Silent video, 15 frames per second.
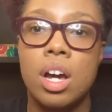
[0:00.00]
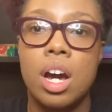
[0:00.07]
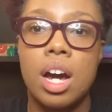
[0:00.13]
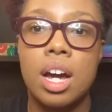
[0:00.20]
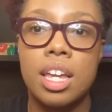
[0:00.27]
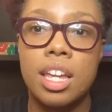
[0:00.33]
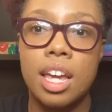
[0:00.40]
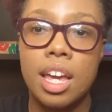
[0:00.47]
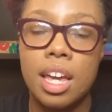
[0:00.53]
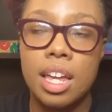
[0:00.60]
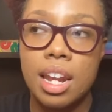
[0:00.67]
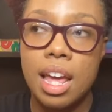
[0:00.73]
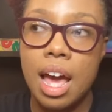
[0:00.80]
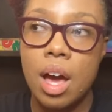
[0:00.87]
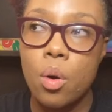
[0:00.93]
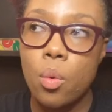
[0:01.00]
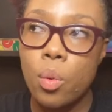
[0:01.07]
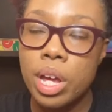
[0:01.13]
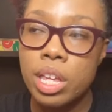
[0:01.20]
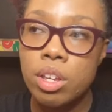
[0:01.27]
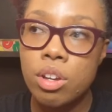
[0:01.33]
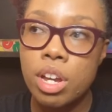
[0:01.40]
Again,
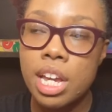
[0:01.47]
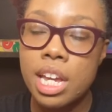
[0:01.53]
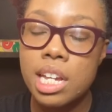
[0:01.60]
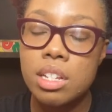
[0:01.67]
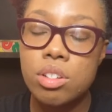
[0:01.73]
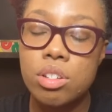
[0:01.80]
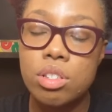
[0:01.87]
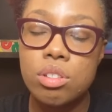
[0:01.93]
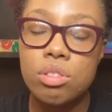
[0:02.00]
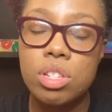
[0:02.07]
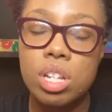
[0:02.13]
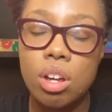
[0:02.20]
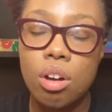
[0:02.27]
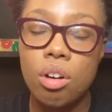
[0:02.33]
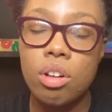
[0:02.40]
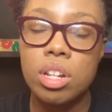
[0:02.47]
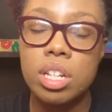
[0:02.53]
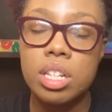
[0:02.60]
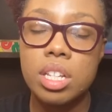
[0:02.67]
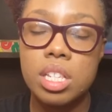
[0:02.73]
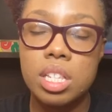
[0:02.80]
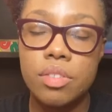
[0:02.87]
when you're introducing all of
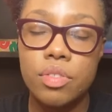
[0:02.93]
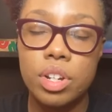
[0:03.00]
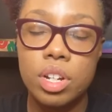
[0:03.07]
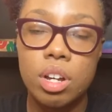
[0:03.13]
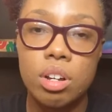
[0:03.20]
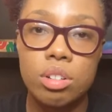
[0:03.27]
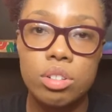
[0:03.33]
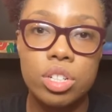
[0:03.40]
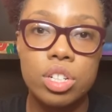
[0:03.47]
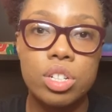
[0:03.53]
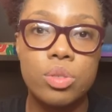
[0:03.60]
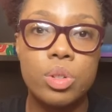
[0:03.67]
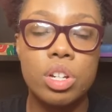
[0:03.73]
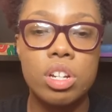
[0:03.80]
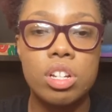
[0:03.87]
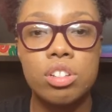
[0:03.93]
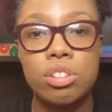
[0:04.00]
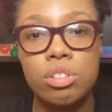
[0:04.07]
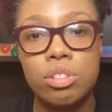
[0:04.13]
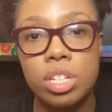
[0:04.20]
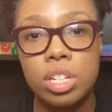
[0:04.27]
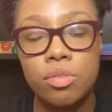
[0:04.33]
these different cultures, when you're
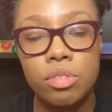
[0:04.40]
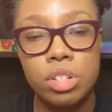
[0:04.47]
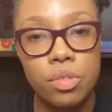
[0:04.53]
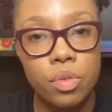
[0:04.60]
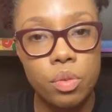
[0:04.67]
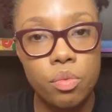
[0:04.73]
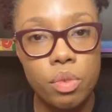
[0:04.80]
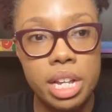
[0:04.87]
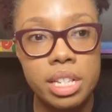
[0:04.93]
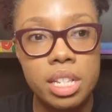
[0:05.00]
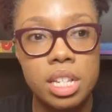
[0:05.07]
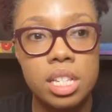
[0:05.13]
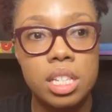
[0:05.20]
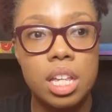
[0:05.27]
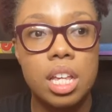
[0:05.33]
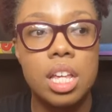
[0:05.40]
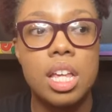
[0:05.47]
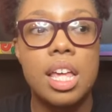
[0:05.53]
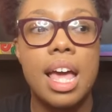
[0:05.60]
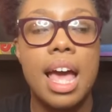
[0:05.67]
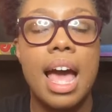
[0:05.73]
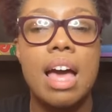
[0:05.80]
introducing different races,
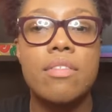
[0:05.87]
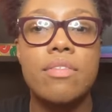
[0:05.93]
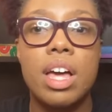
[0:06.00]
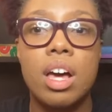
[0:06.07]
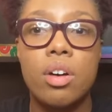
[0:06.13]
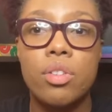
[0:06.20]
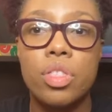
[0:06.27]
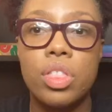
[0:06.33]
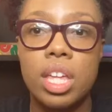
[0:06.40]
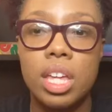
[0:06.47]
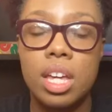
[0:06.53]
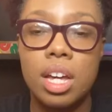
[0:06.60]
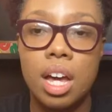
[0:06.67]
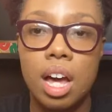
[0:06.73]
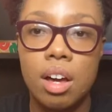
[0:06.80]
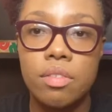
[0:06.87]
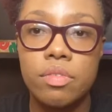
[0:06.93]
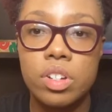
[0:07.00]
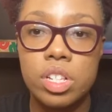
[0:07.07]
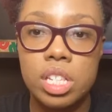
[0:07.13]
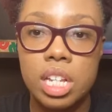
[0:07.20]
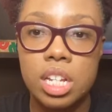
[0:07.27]
have healthy
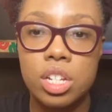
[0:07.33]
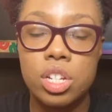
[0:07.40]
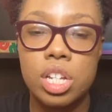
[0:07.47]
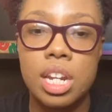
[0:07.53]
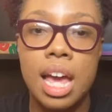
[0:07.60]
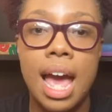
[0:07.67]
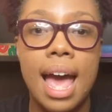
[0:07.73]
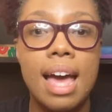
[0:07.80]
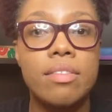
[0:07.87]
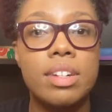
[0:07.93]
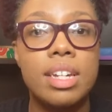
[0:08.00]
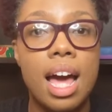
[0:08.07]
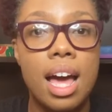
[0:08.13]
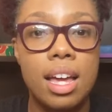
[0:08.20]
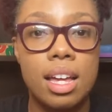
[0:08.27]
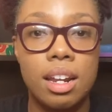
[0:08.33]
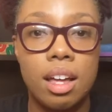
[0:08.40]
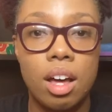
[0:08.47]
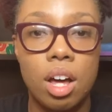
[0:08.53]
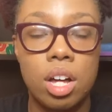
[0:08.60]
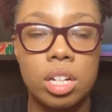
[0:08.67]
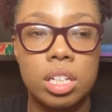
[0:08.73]
conversation. Have
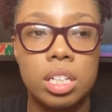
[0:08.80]
dialogue.